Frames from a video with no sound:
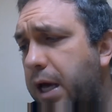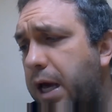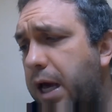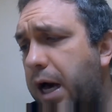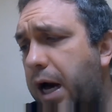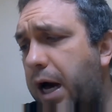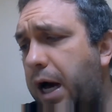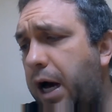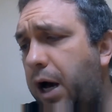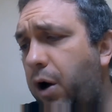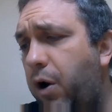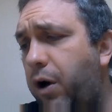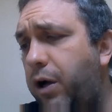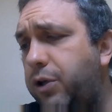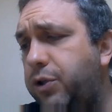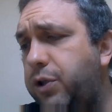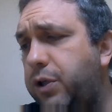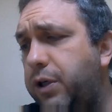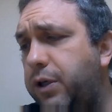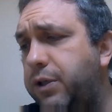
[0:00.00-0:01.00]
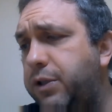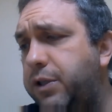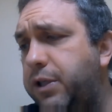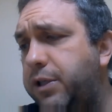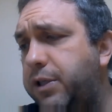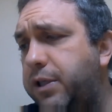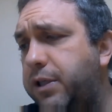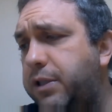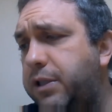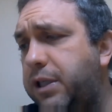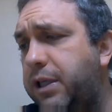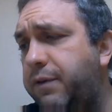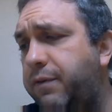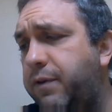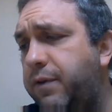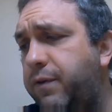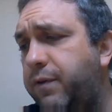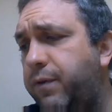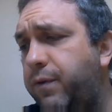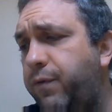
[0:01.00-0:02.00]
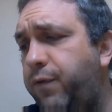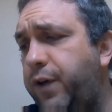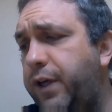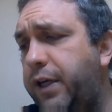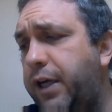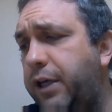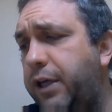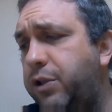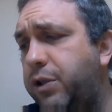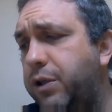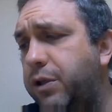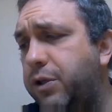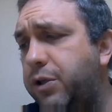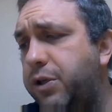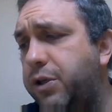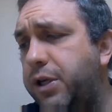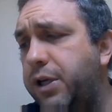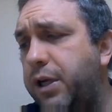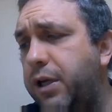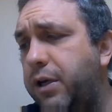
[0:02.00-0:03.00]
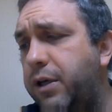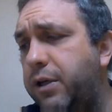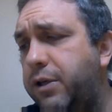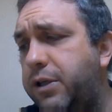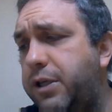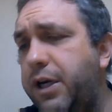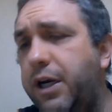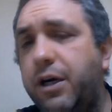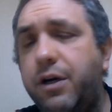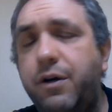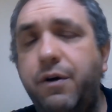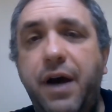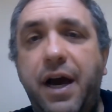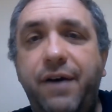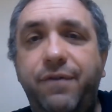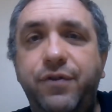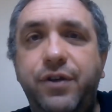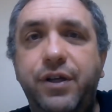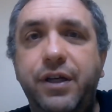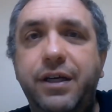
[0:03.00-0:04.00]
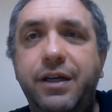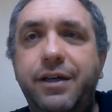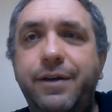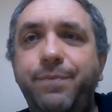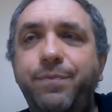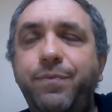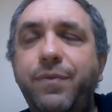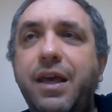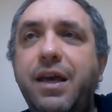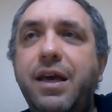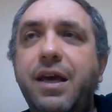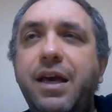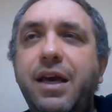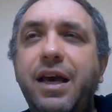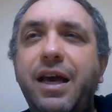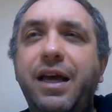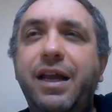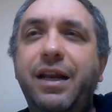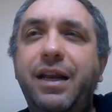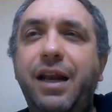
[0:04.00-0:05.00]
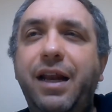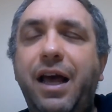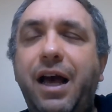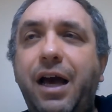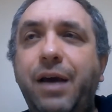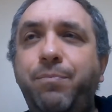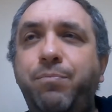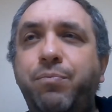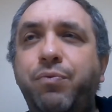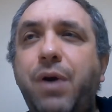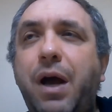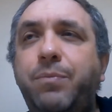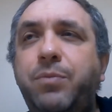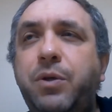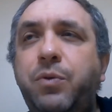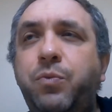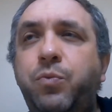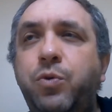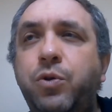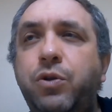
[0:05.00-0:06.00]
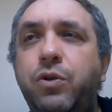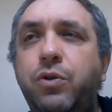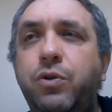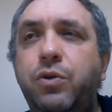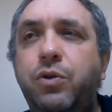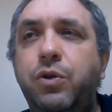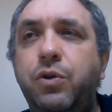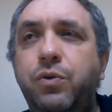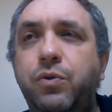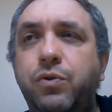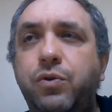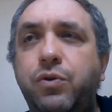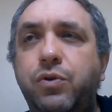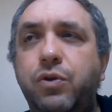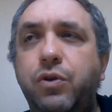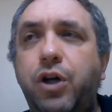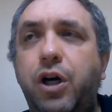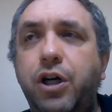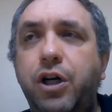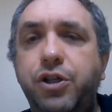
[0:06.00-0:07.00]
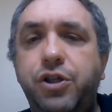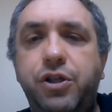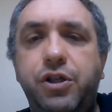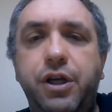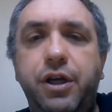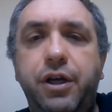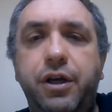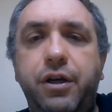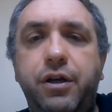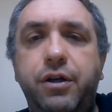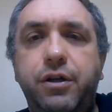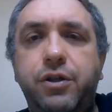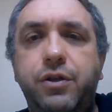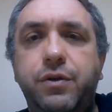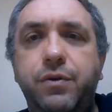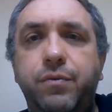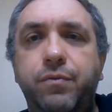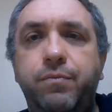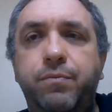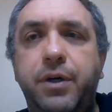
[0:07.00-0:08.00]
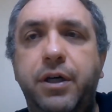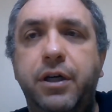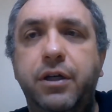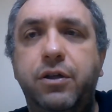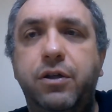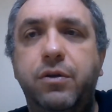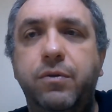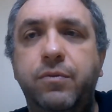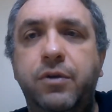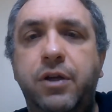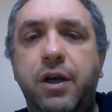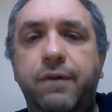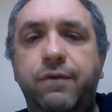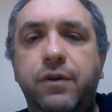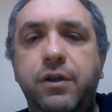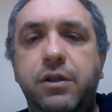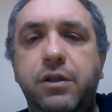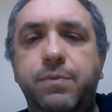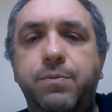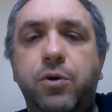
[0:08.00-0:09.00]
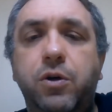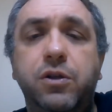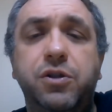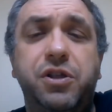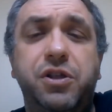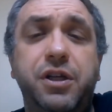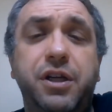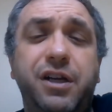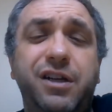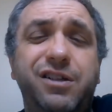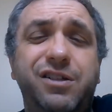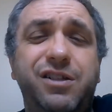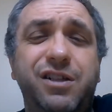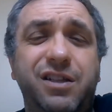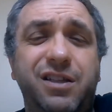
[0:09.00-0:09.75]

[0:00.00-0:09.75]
Also, as the sixth level feat, I took snare crafting. And I probably wouldn't use large snares, but definitely small snares in